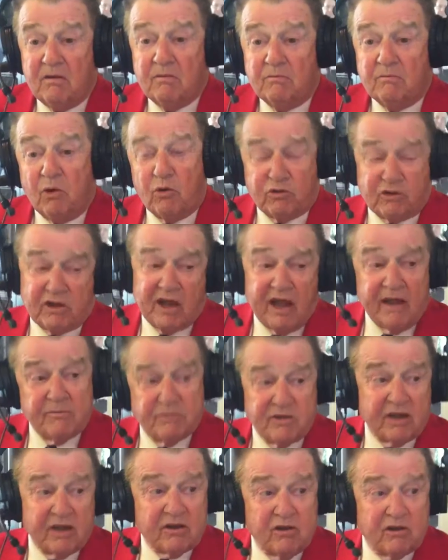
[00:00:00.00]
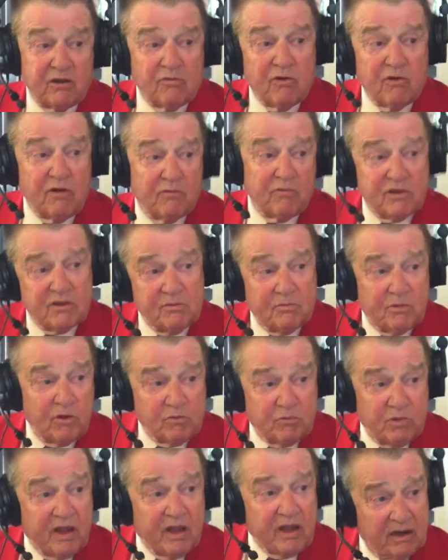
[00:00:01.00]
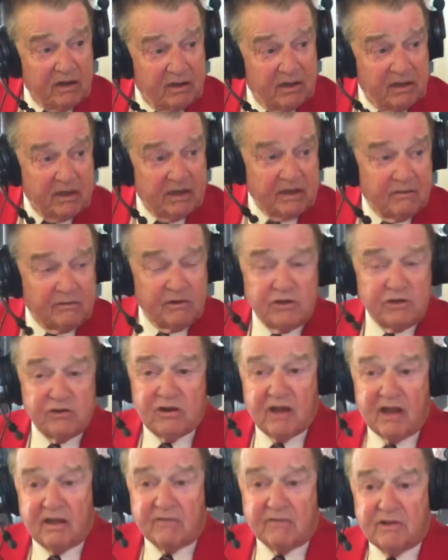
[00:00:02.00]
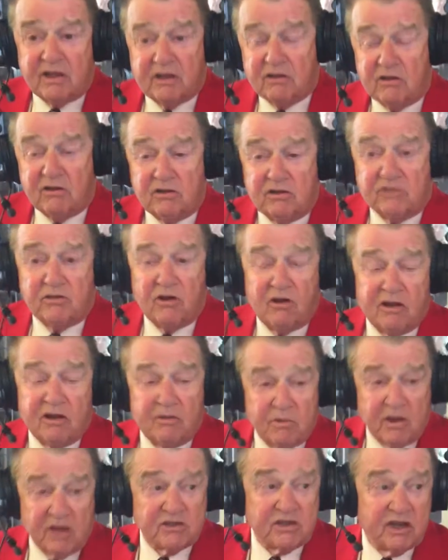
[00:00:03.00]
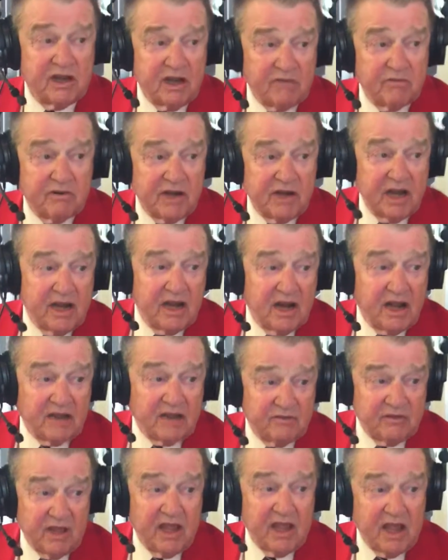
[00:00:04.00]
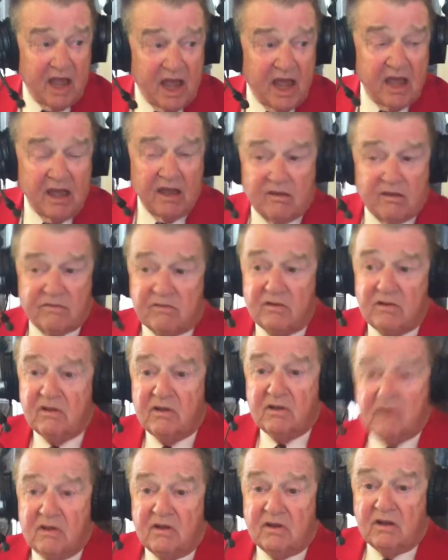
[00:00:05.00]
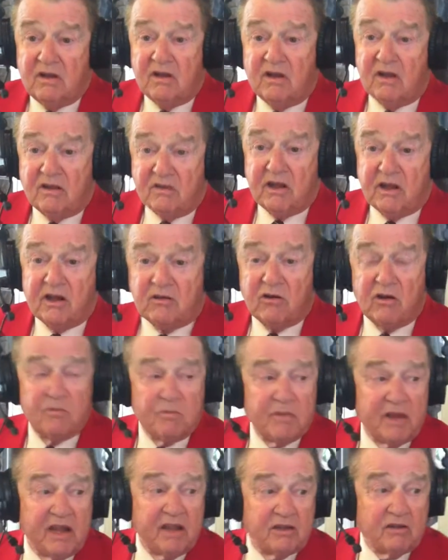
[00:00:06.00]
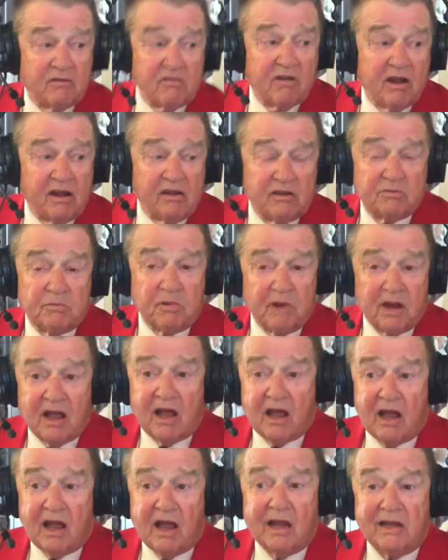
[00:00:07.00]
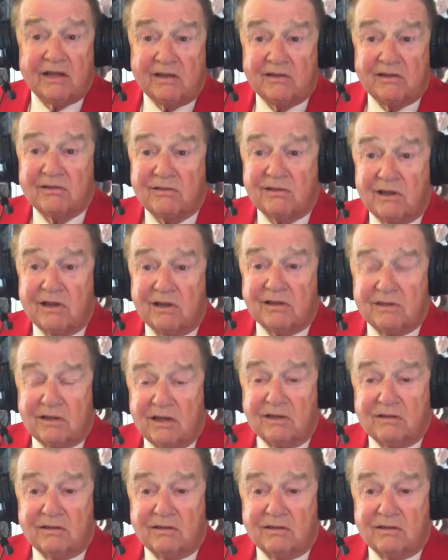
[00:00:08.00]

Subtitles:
Both games they could have won with a blue pin. And when you have that good starting pitching every day like they have, they're going to be in the race. But I just think that